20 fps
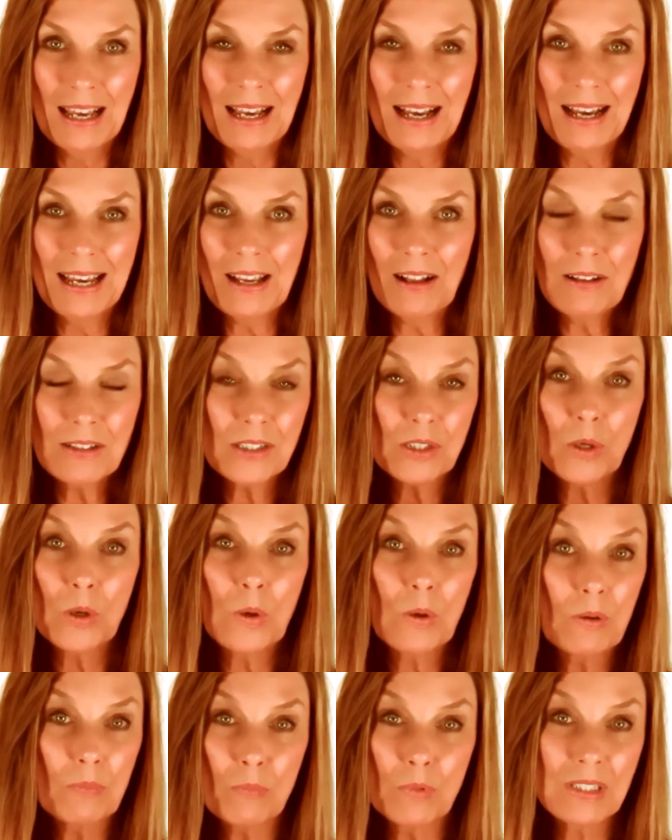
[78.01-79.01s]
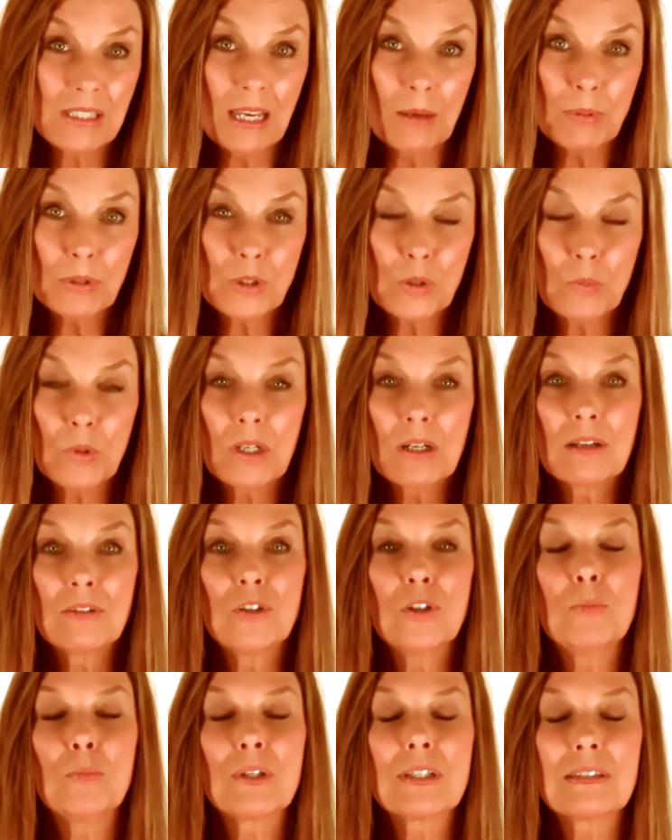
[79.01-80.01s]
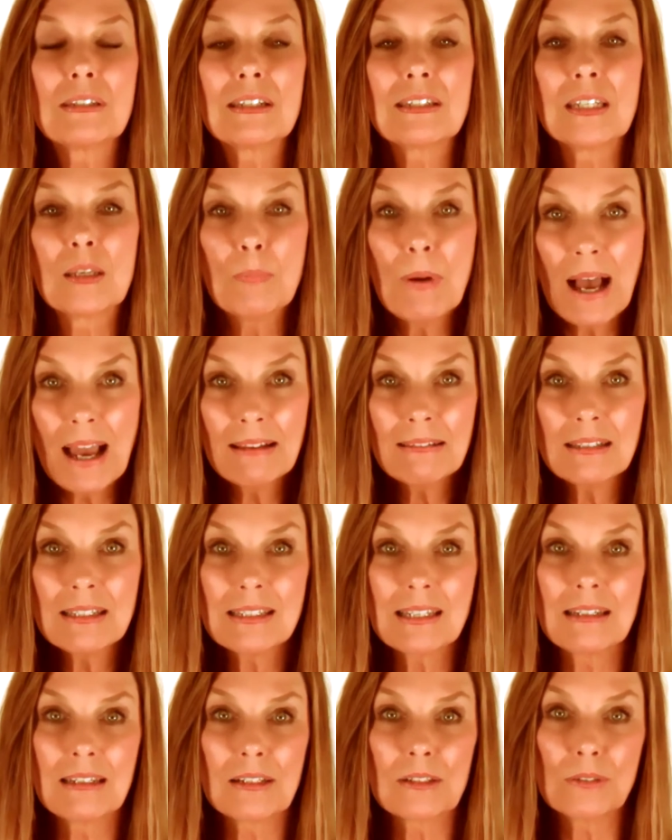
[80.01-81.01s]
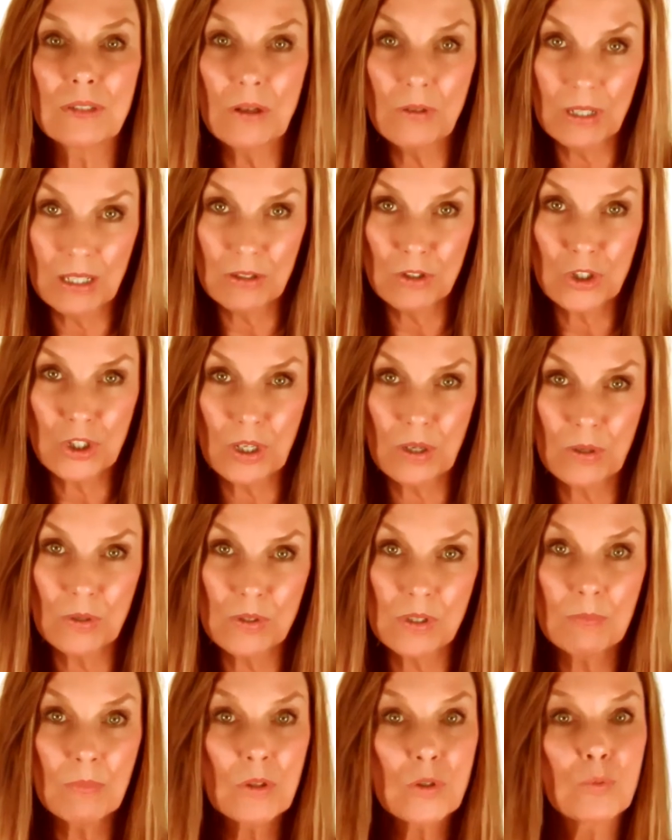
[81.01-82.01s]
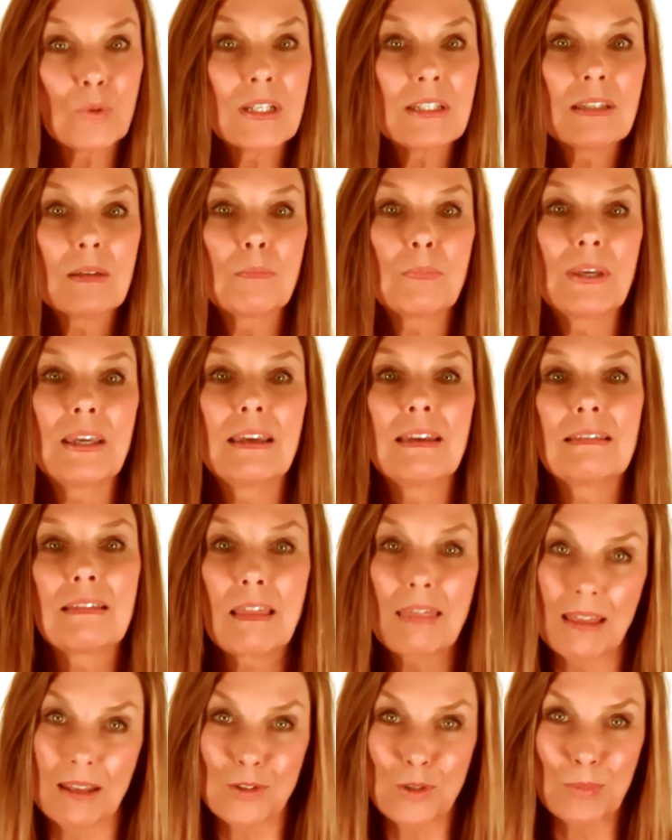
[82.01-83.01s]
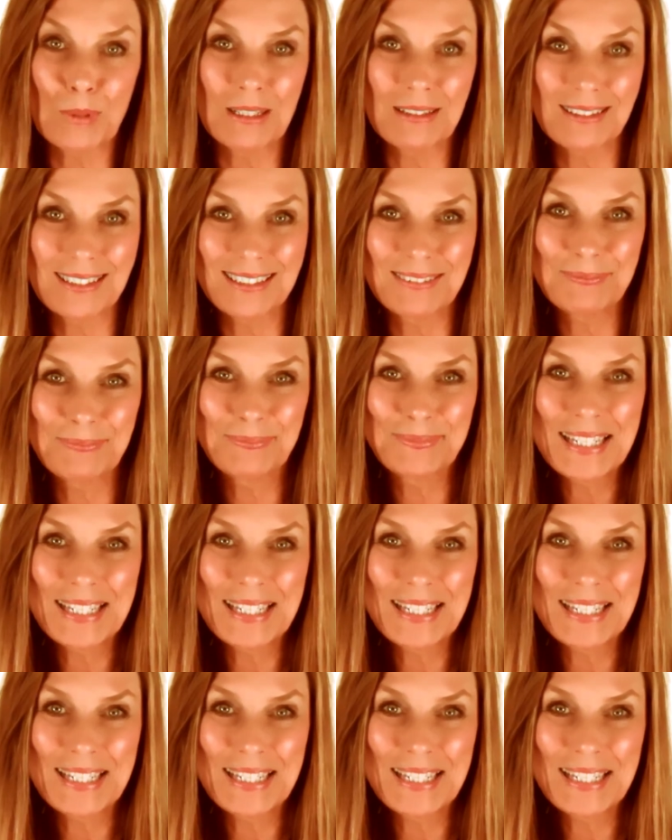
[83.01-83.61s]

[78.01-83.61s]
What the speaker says: I also was able to work on numerous Disney pilots and Nickelodeon shows, the most recent being The Thundermans.